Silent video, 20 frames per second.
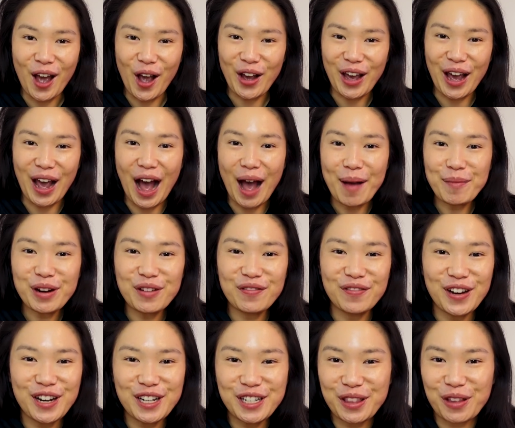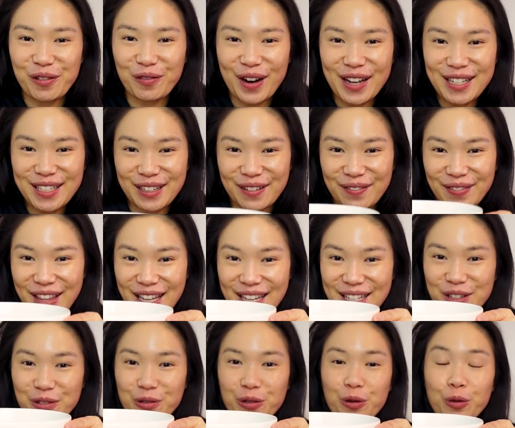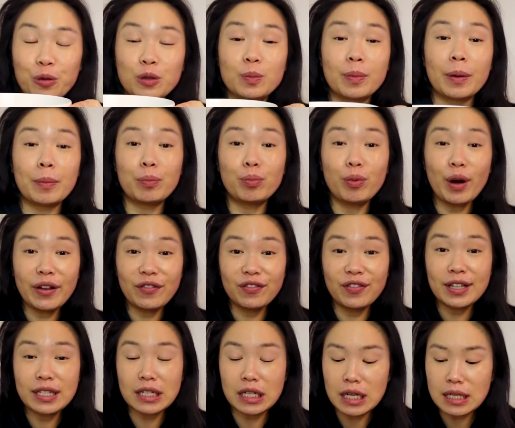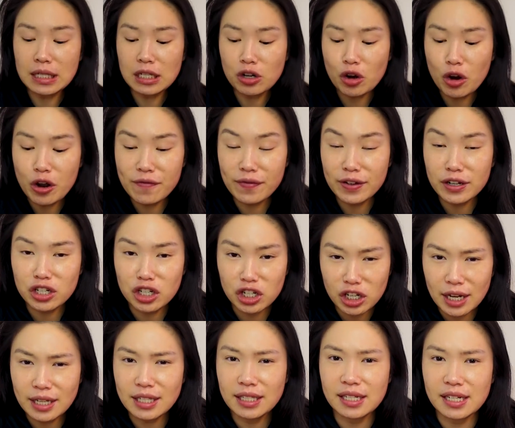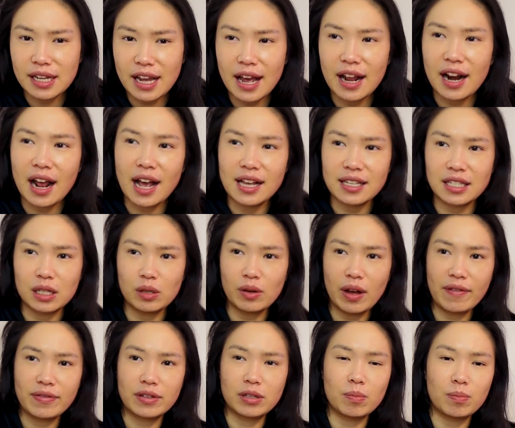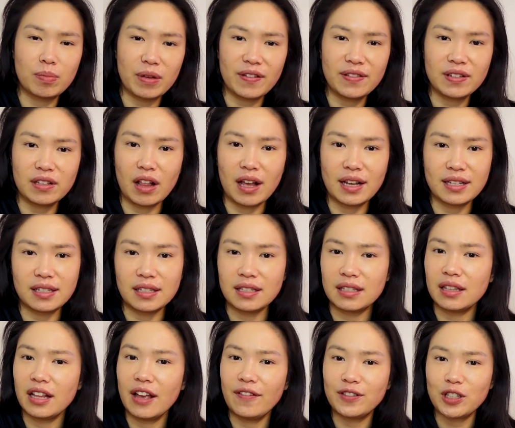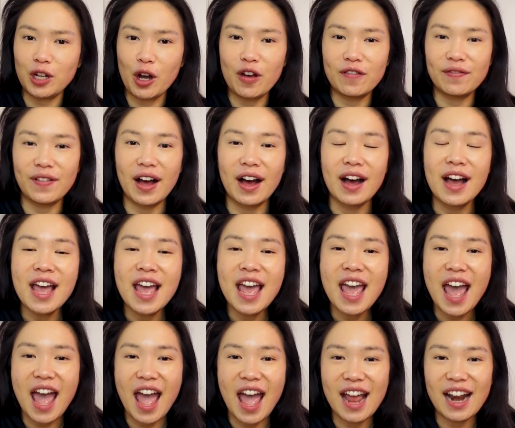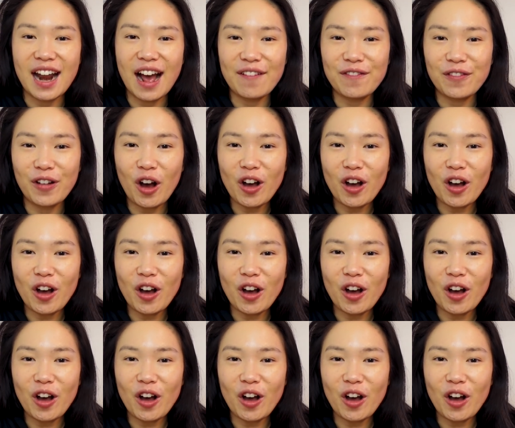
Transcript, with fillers: Okay, I'm gonna finish the rest of these noodles, but breakfast isn't over just yet. I still have some beef slices left over, and I've